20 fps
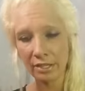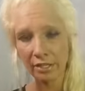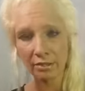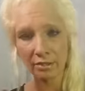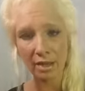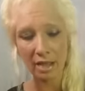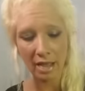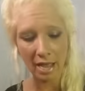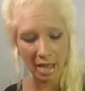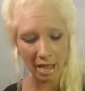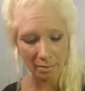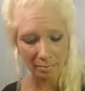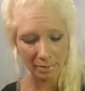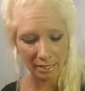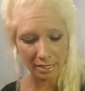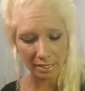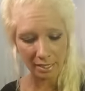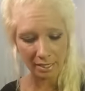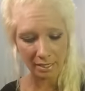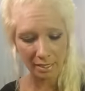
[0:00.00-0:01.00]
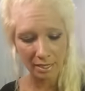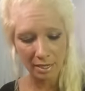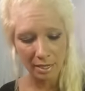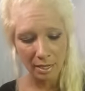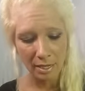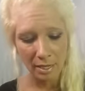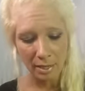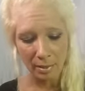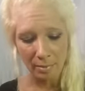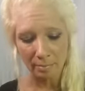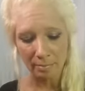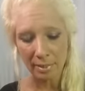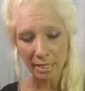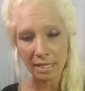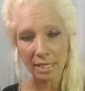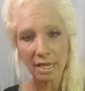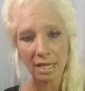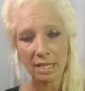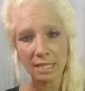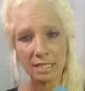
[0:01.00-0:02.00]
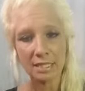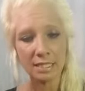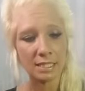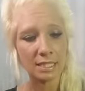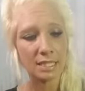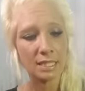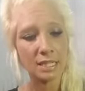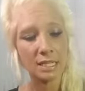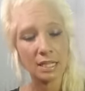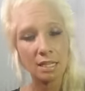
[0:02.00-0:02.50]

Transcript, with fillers: that you're not happy in because